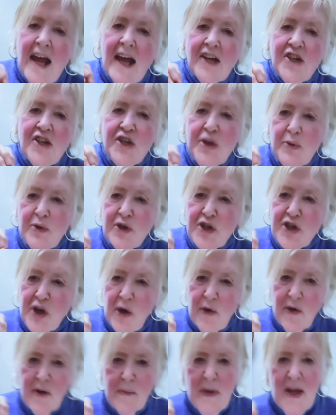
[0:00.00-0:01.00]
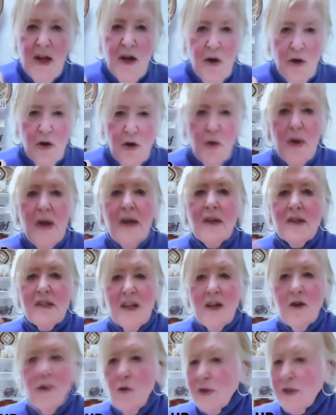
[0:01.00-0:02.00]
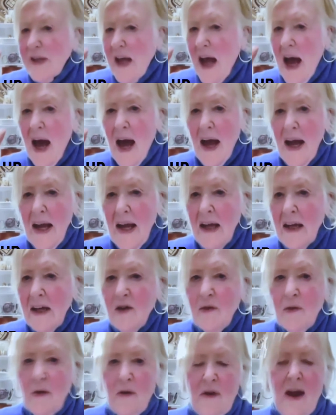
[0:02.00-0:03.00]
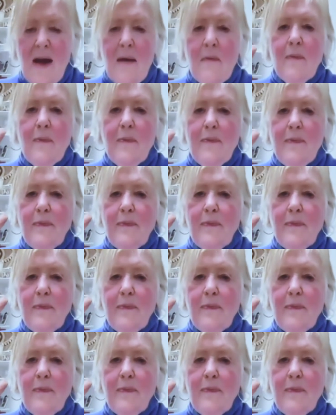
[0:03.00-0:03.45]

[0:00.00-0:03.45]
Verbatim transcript: And she was showing me her quilts. And of course, I had grown up